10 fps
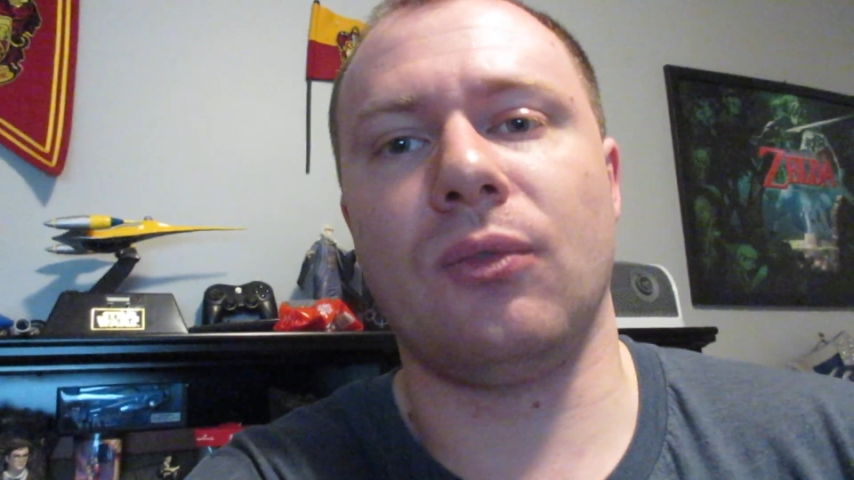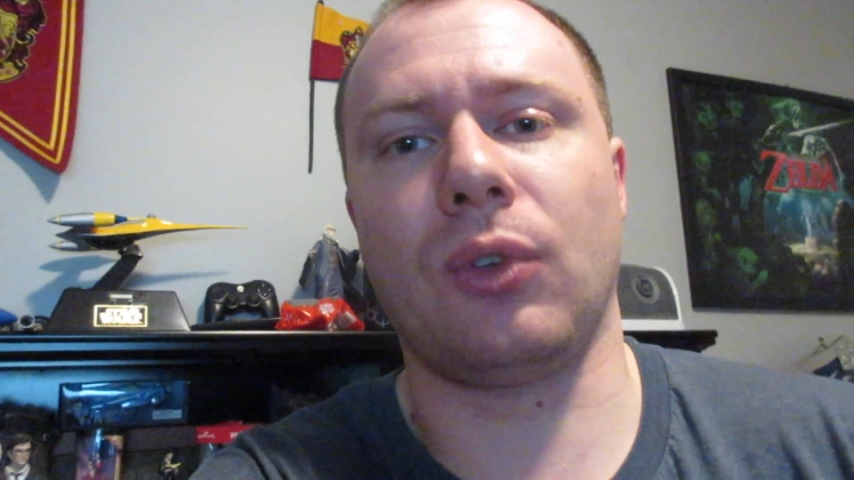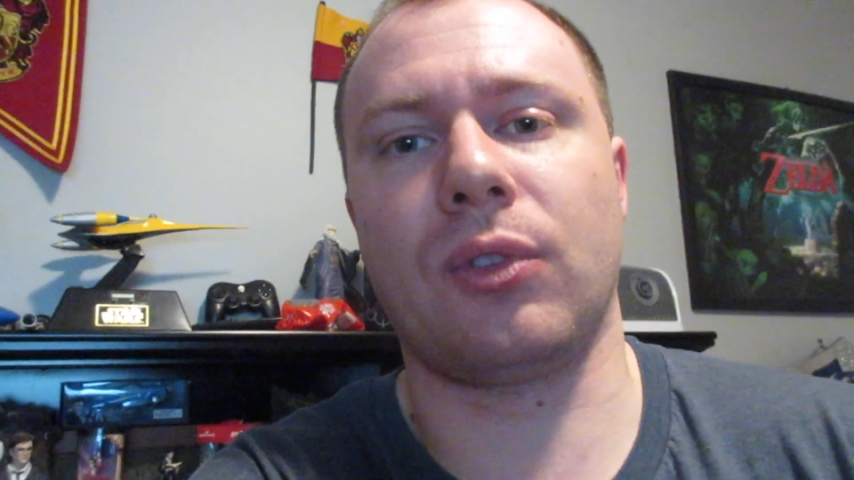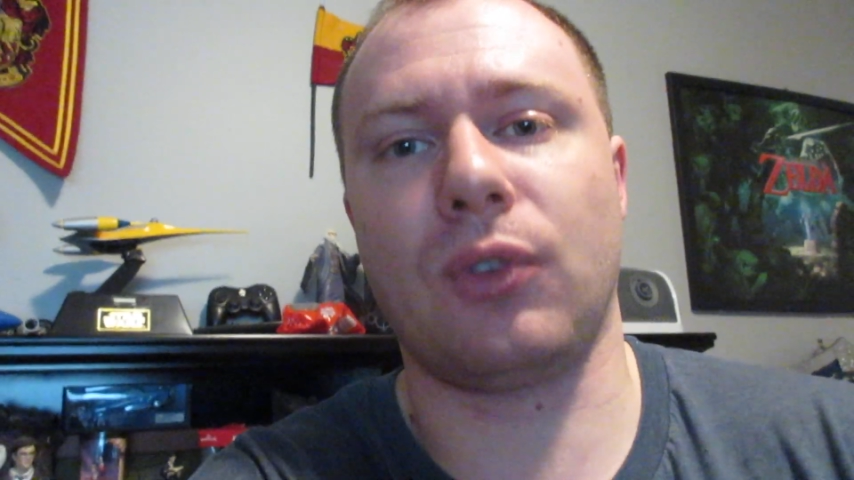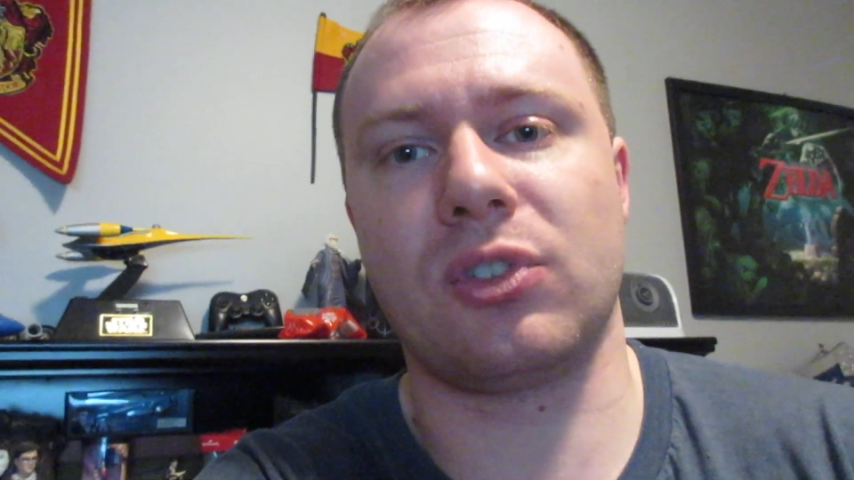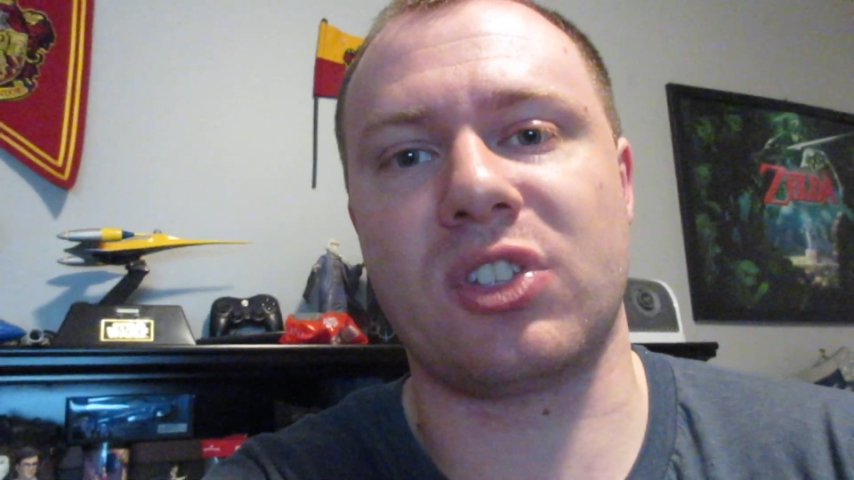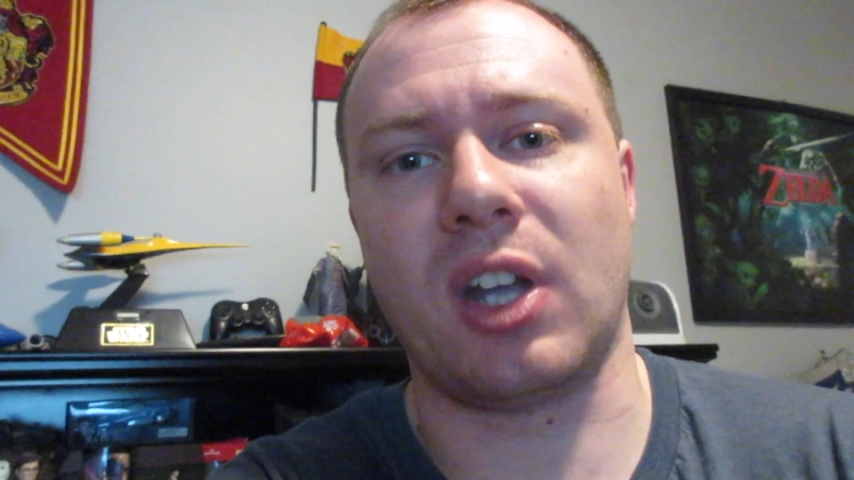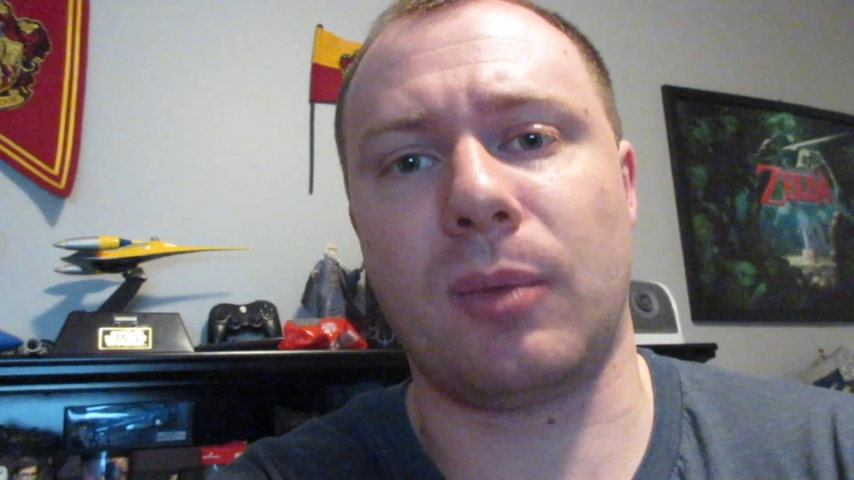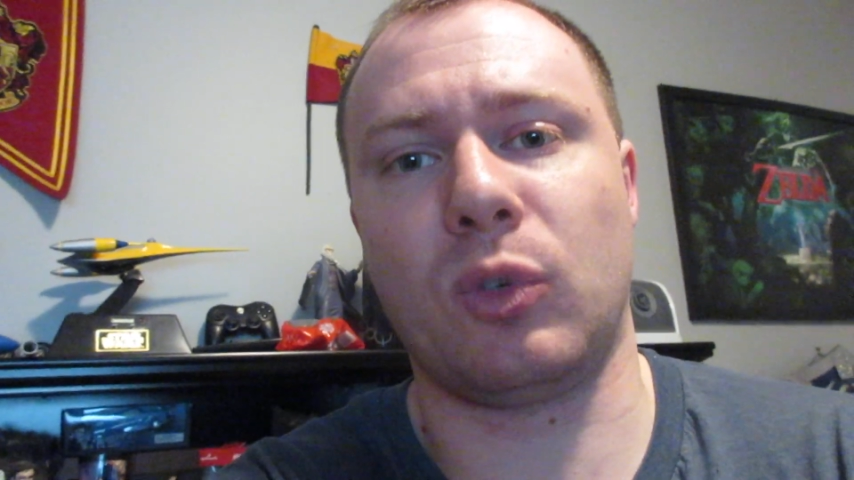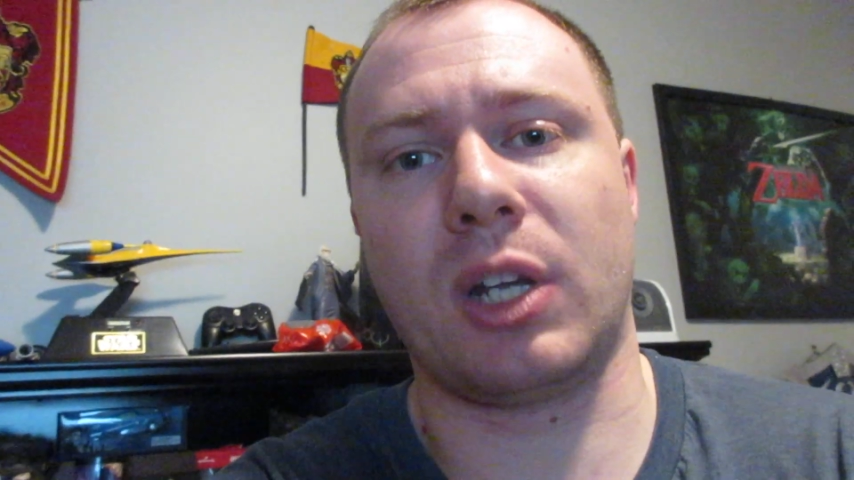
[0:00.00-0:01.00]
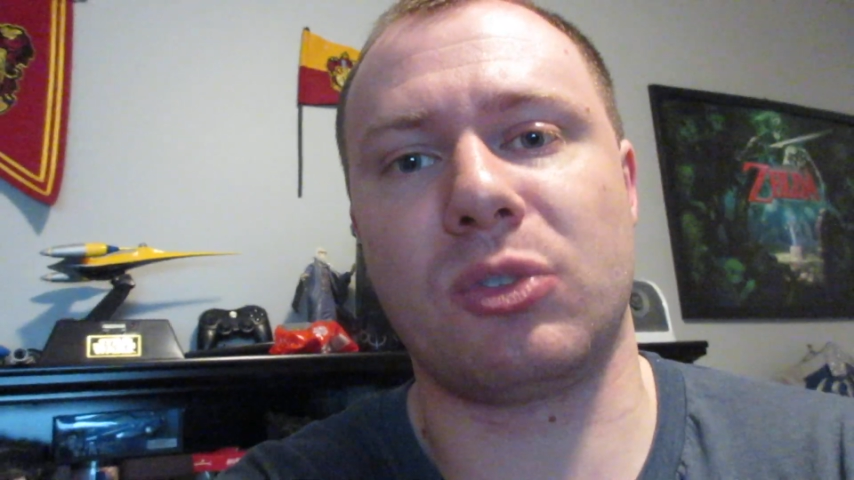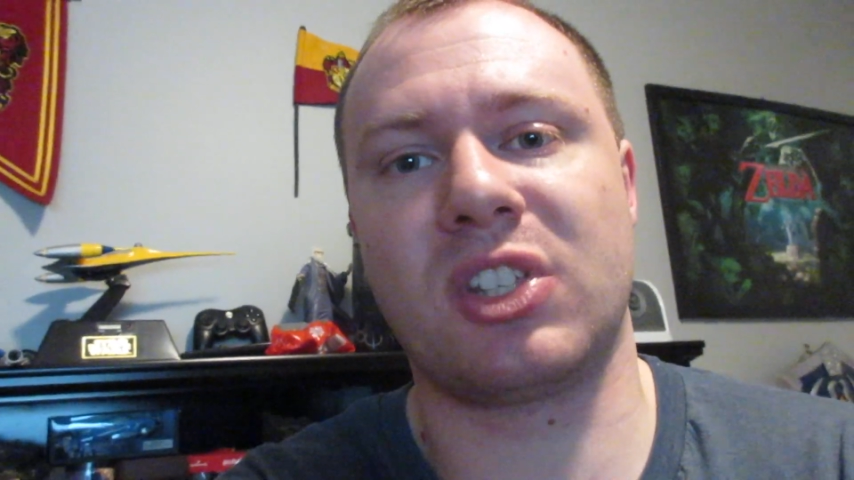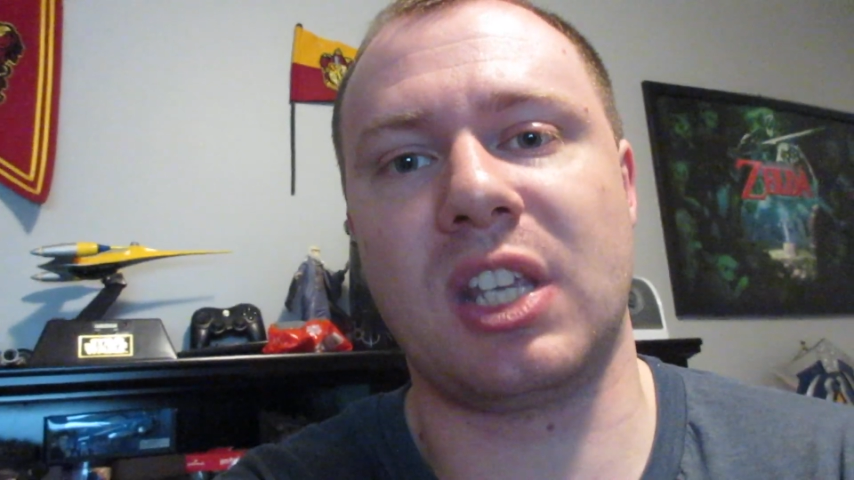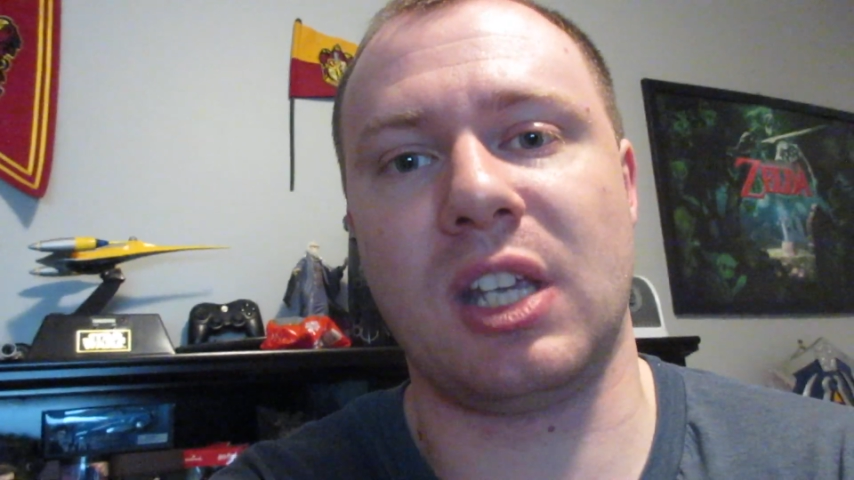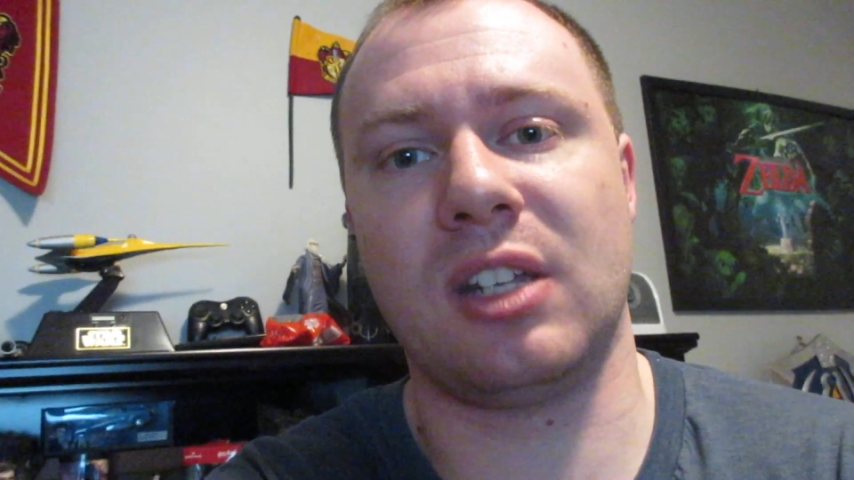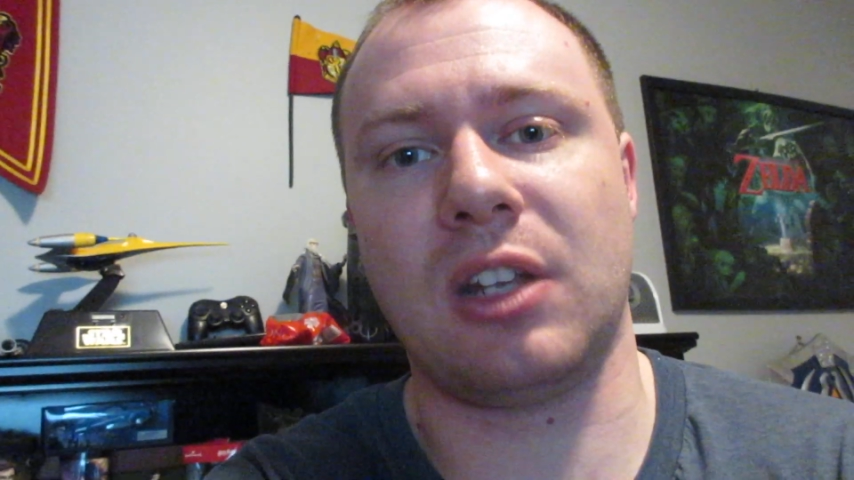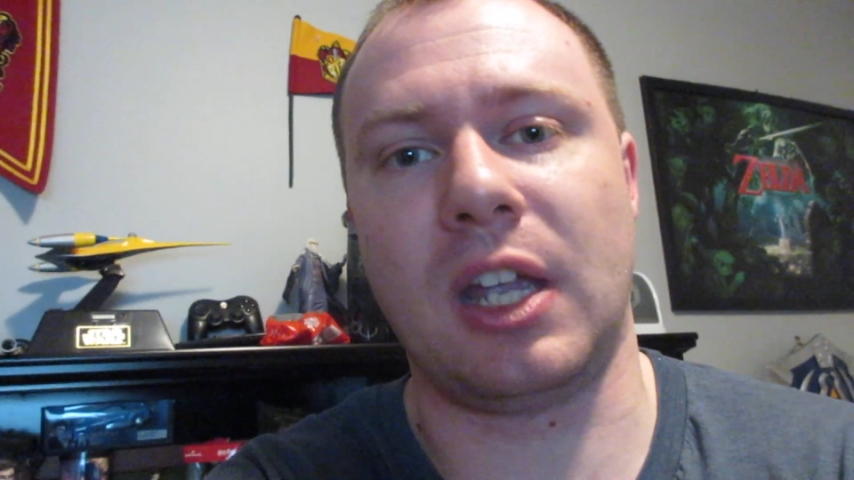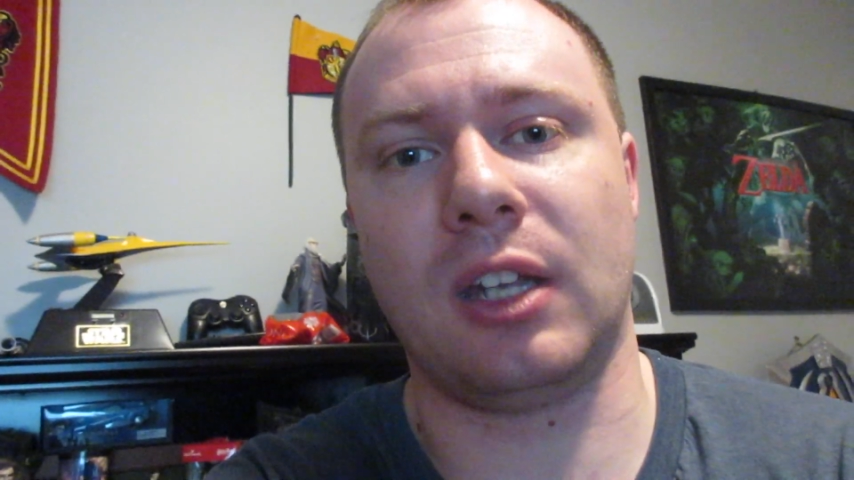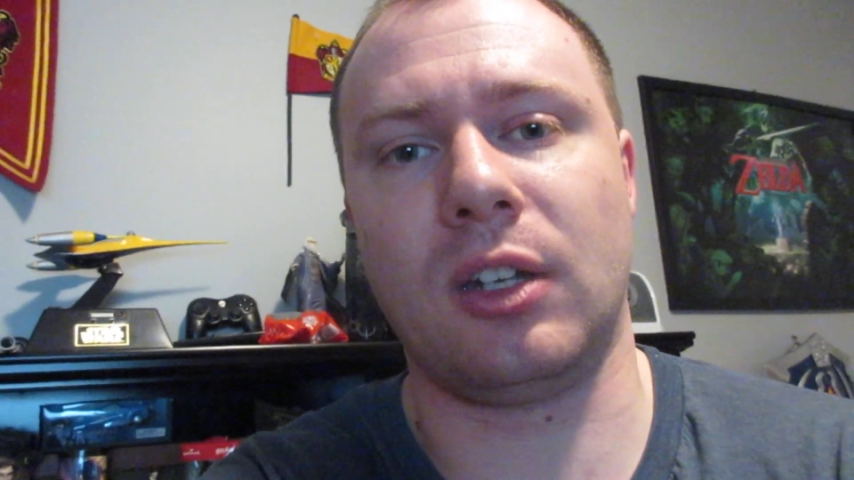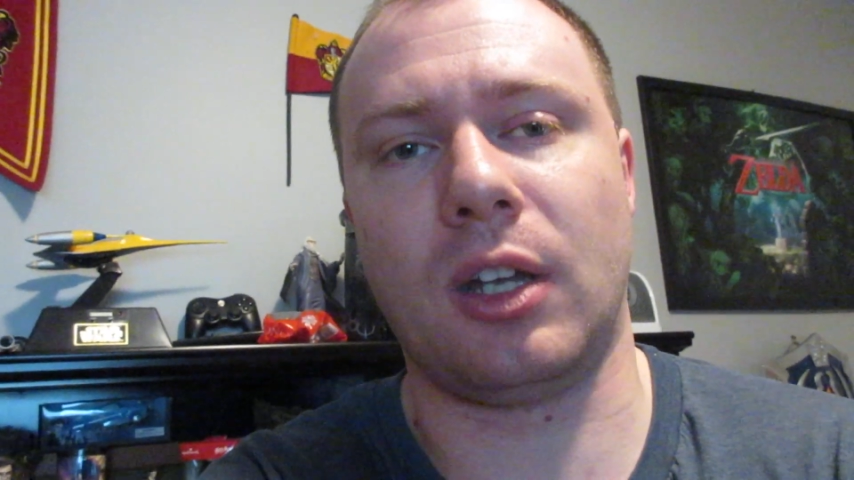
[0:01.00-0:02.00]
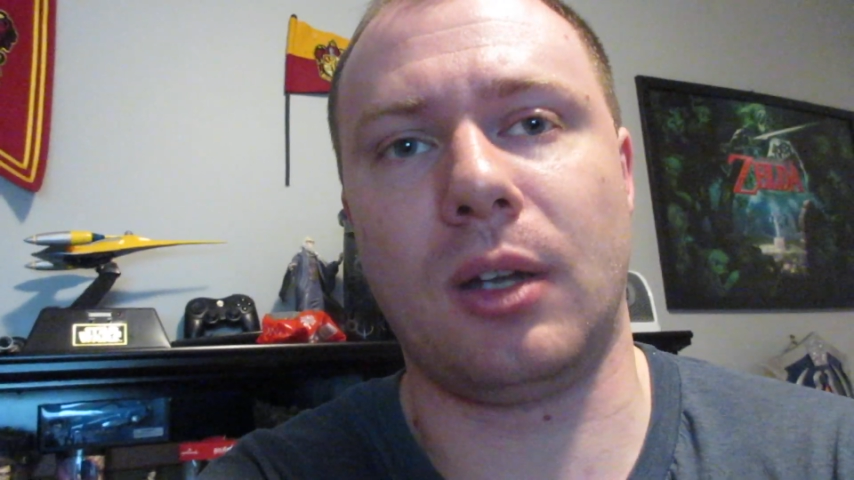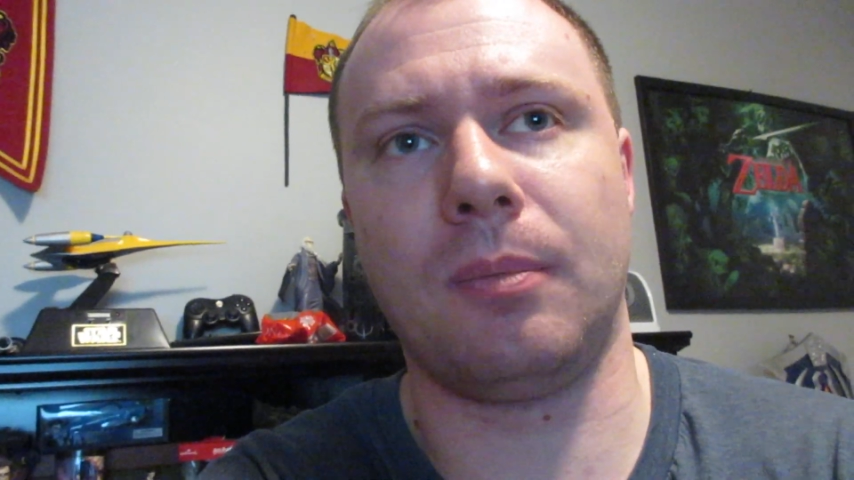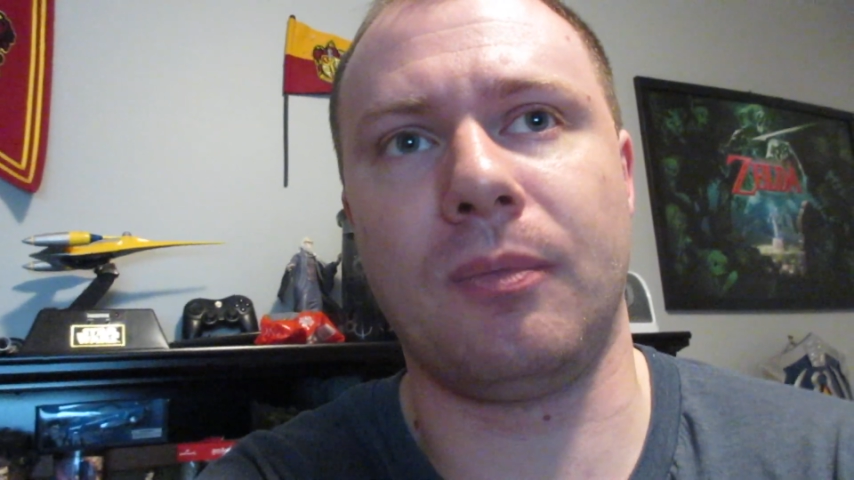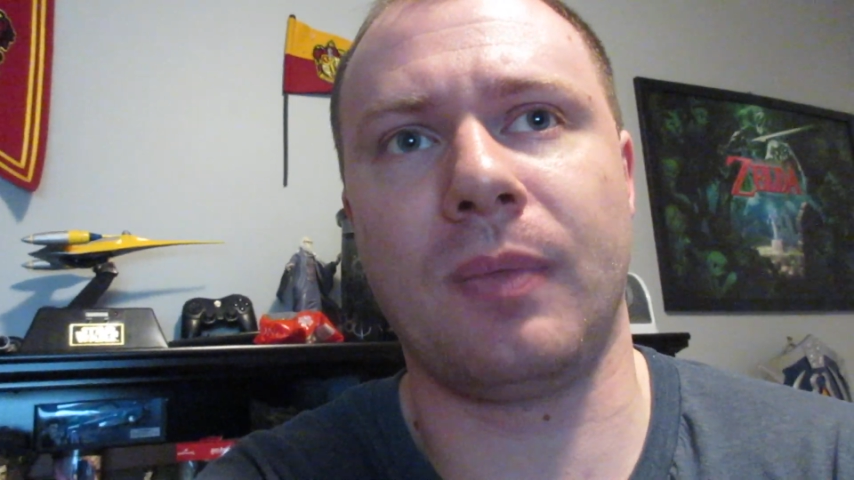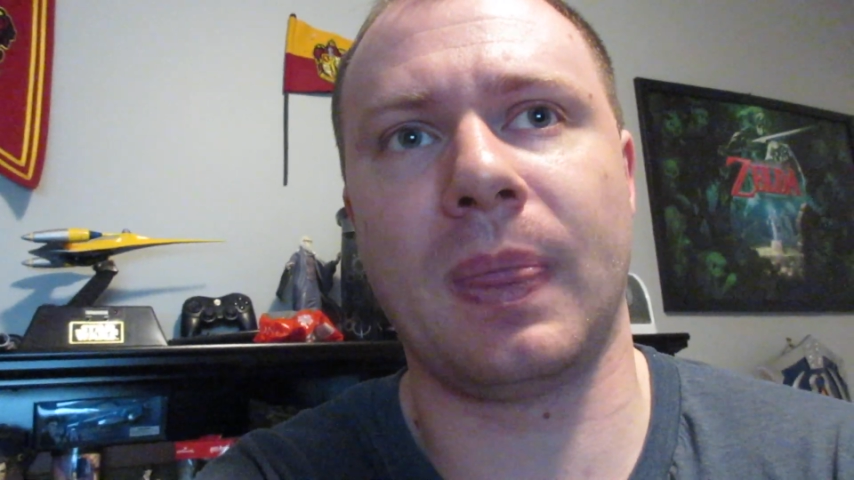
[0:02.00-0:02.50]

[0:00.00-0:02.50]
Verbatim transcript: for the first time when I was a kid, and um,